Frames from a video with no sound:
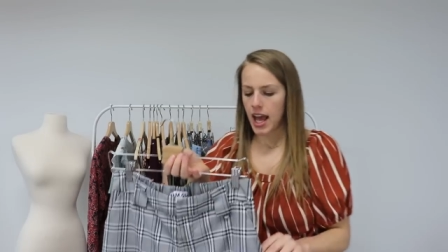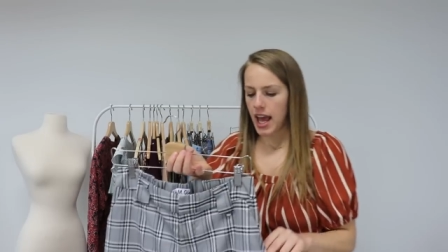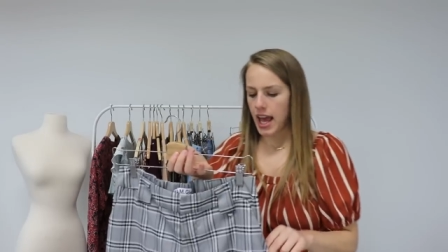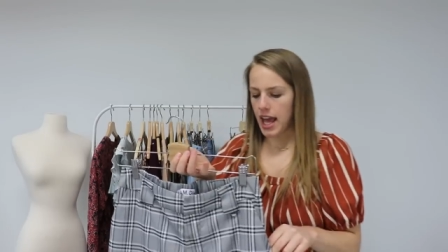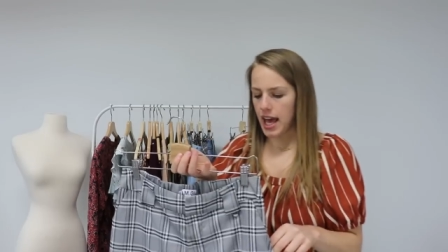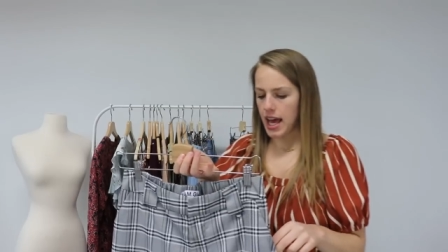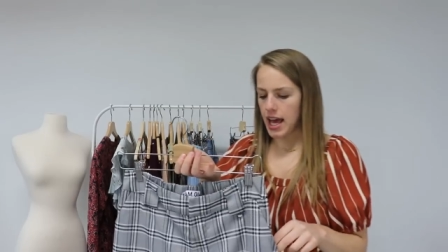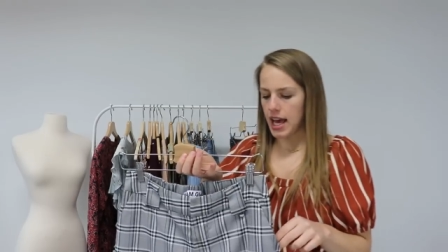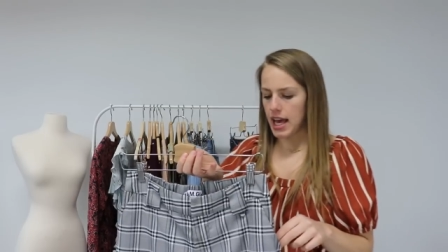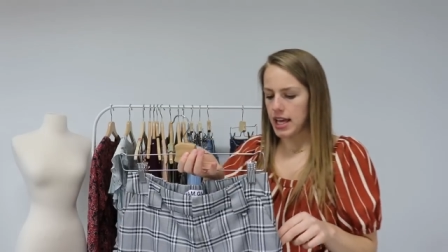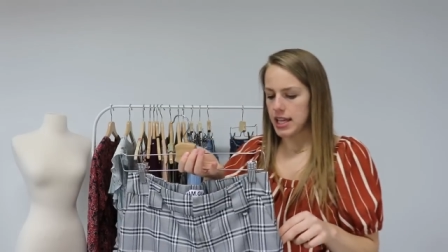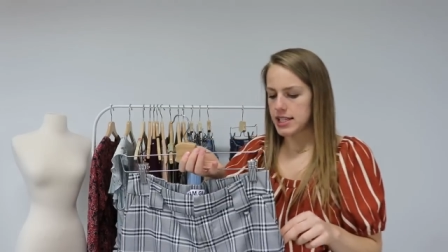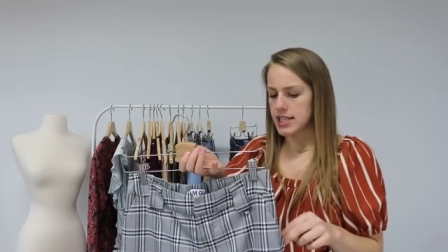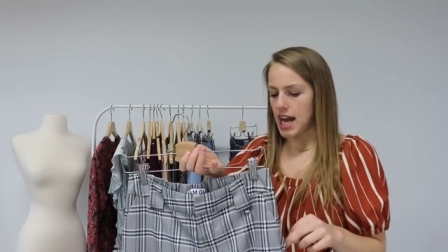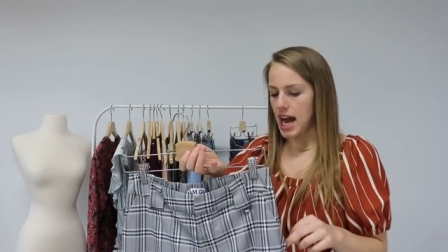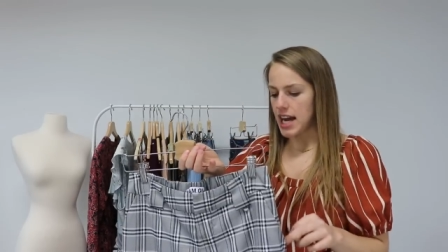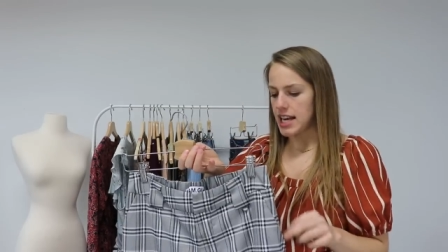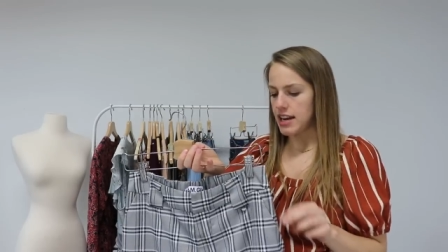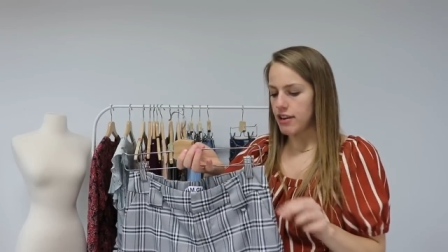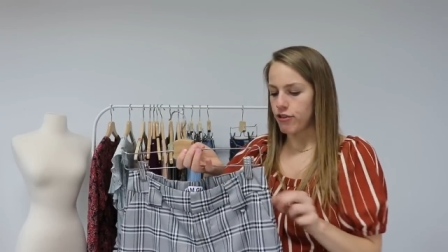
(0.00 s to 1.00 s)
and
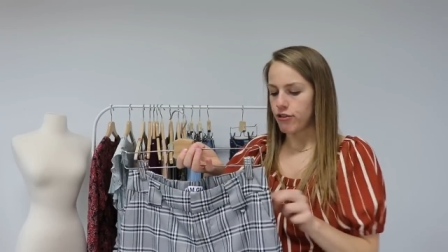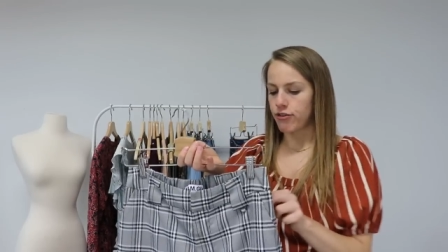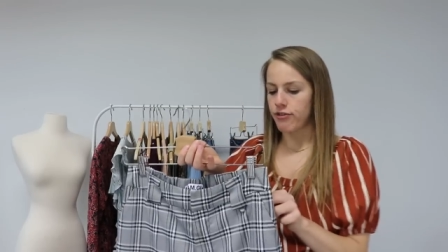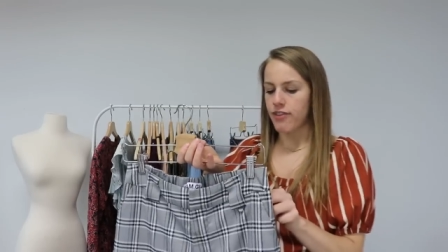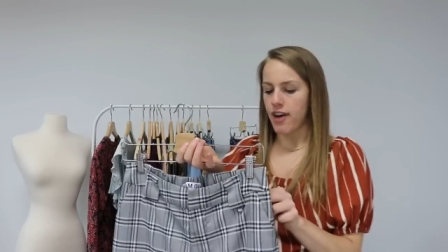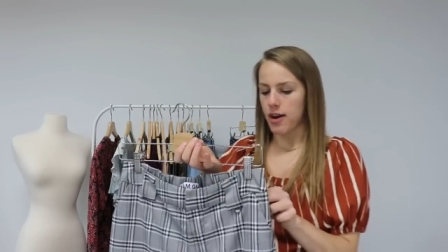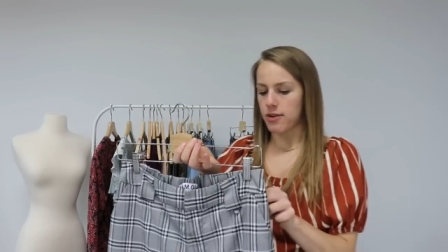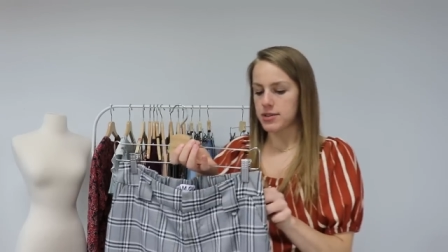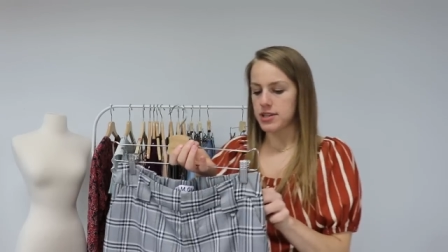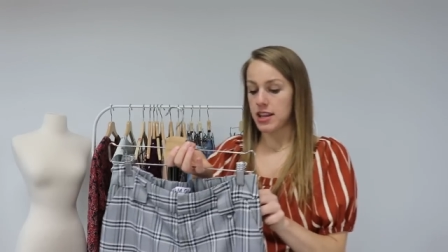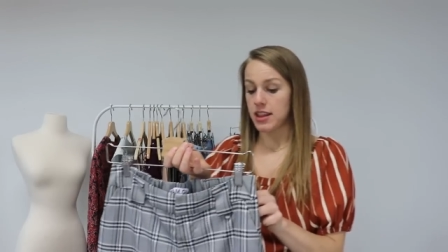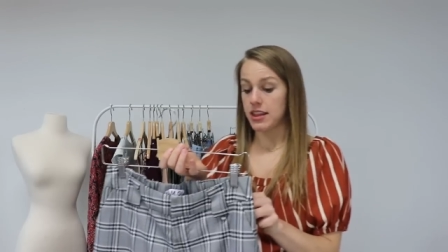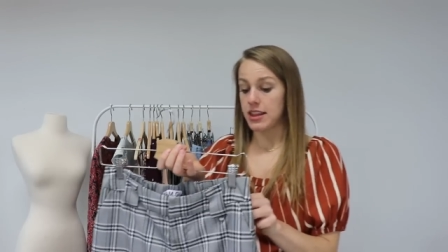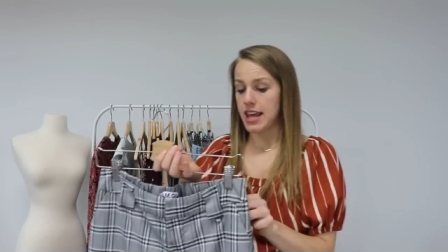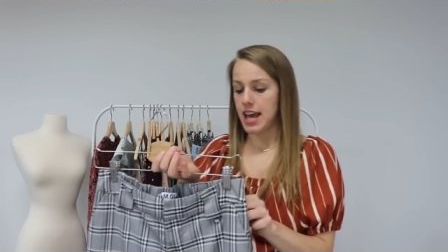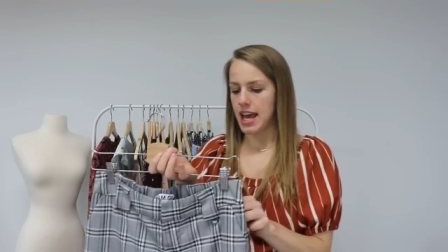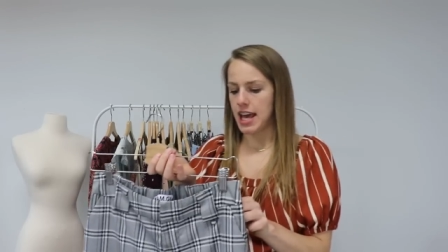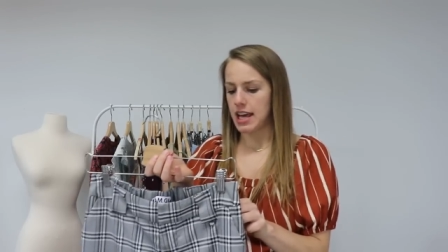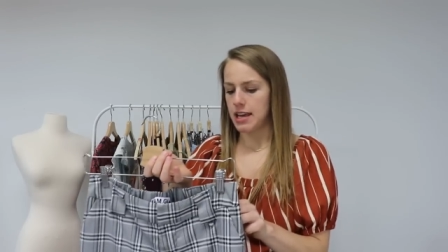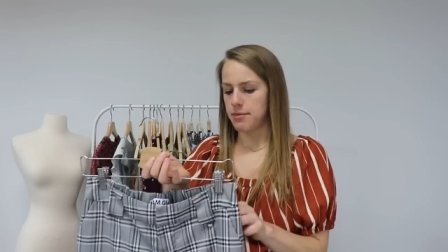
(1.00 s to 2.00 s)
I never found it
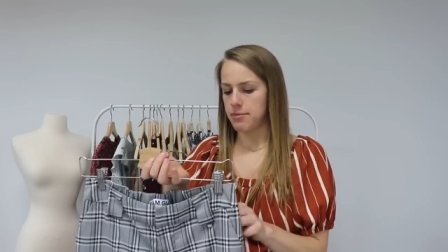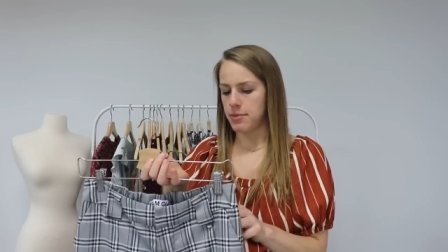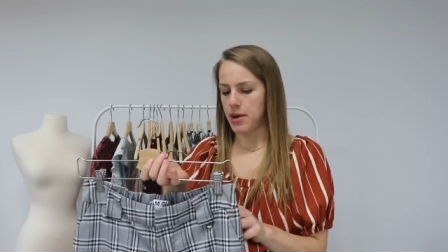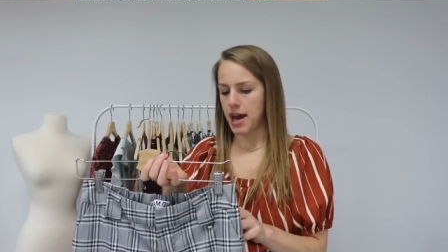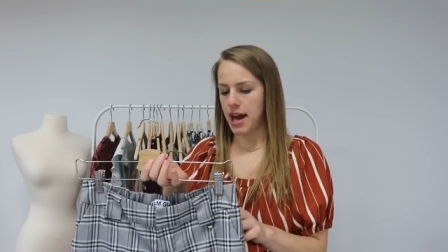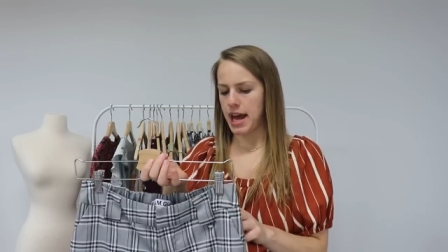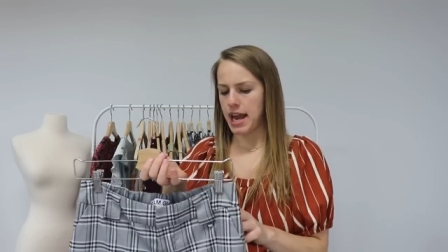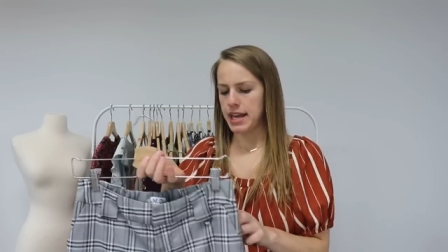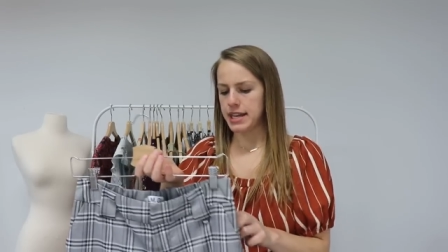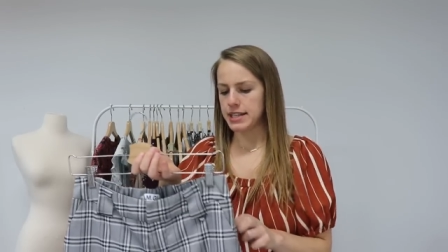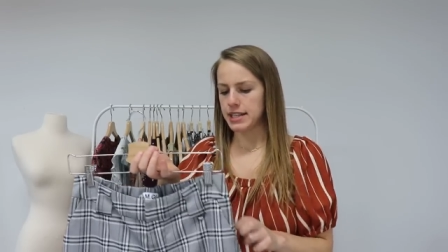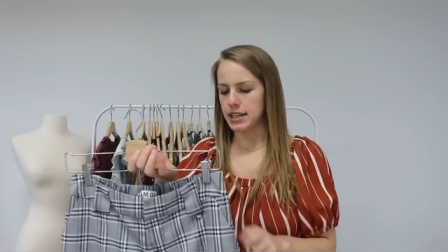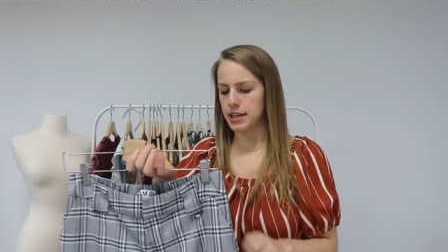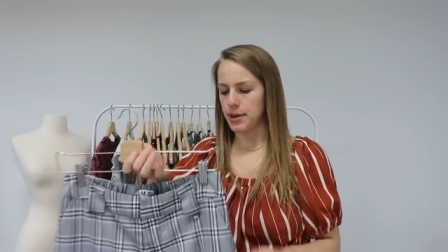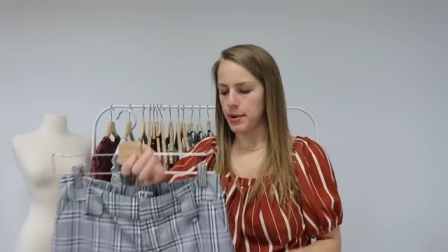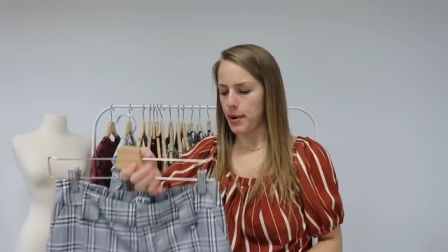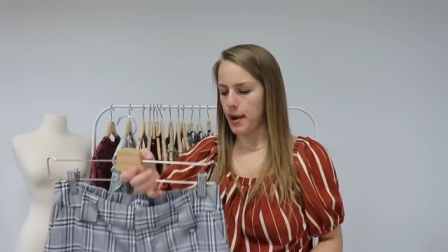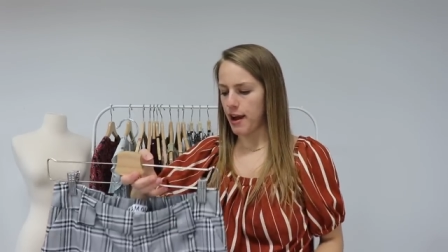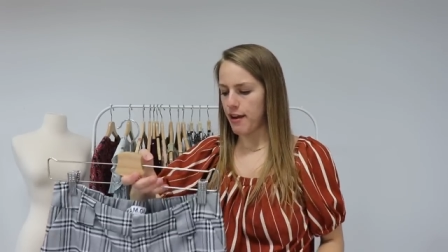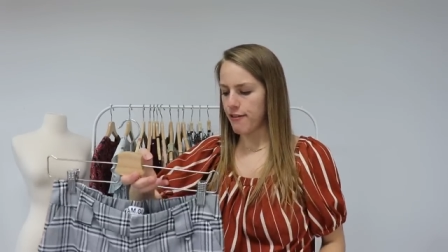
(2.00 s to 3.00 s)
then, but you
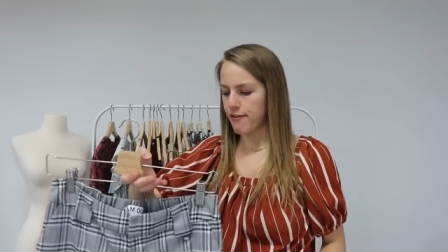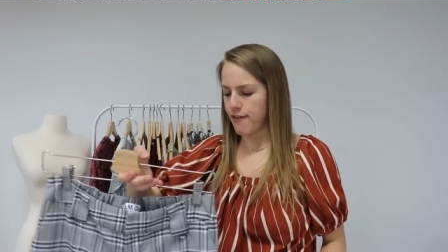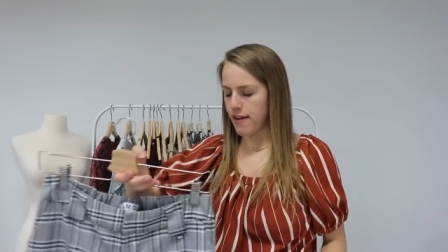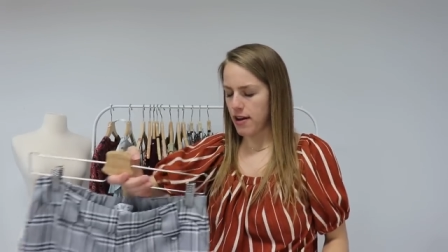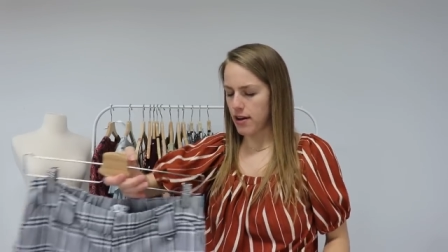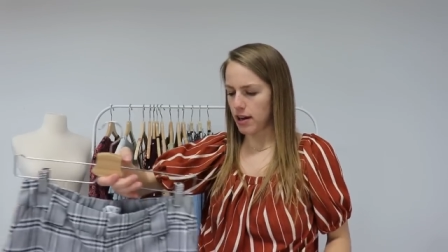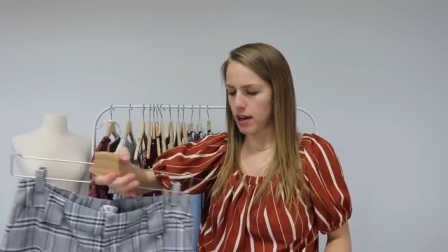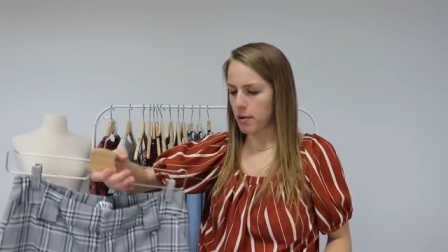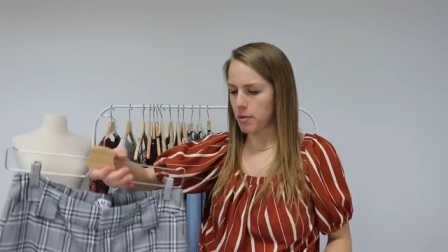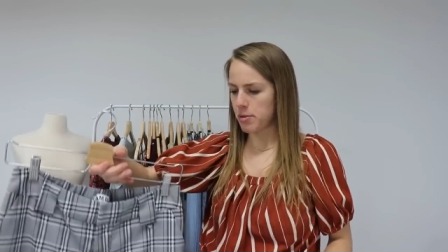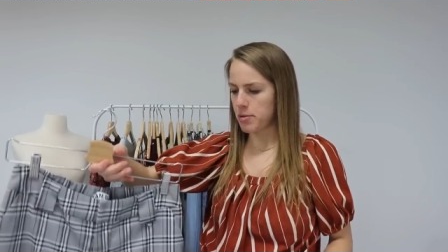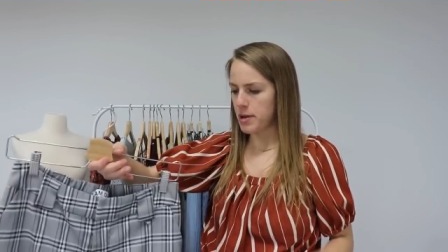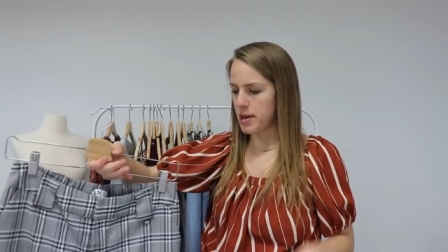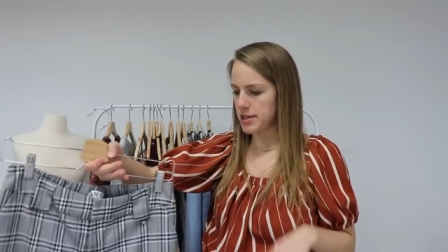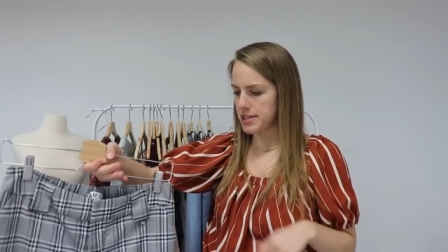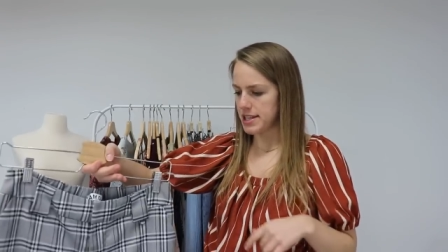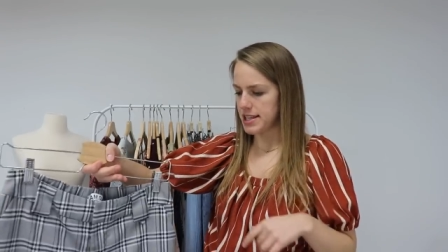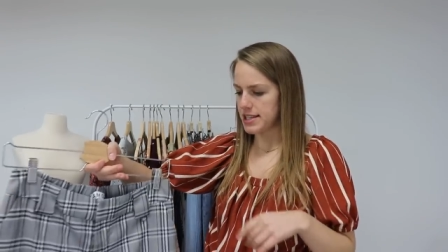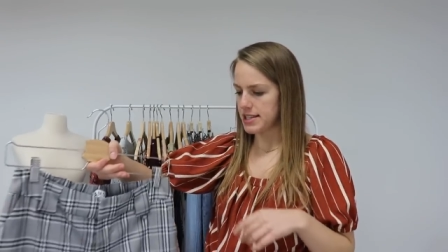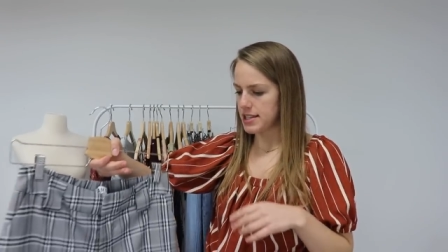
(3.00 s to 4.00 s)
know, I found a couple
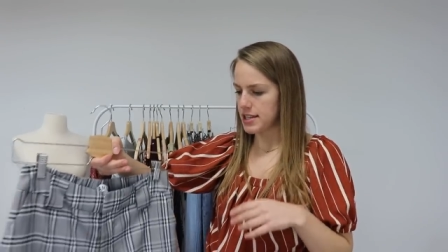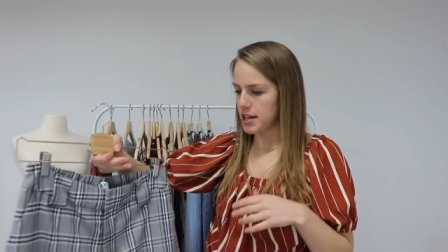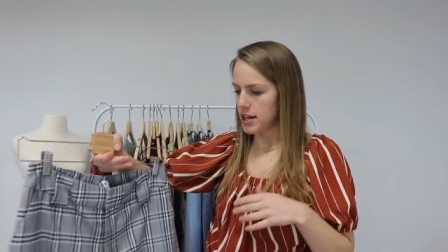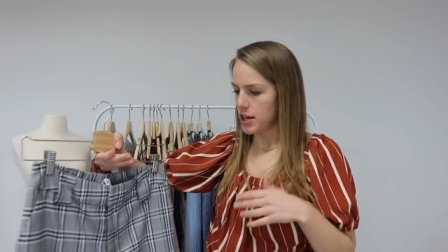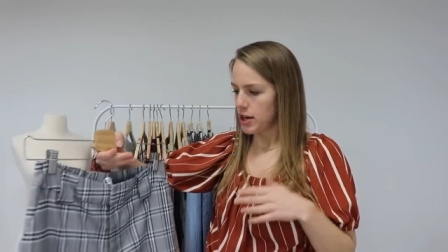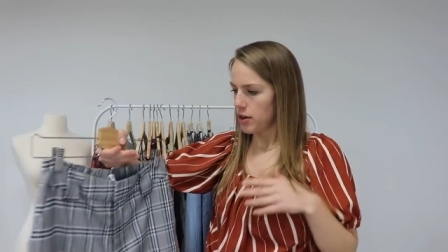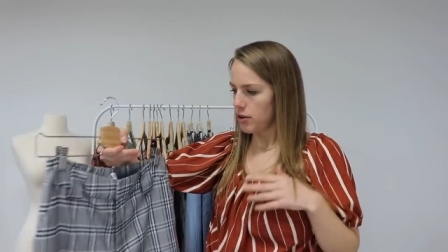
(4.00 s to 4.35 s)
pieces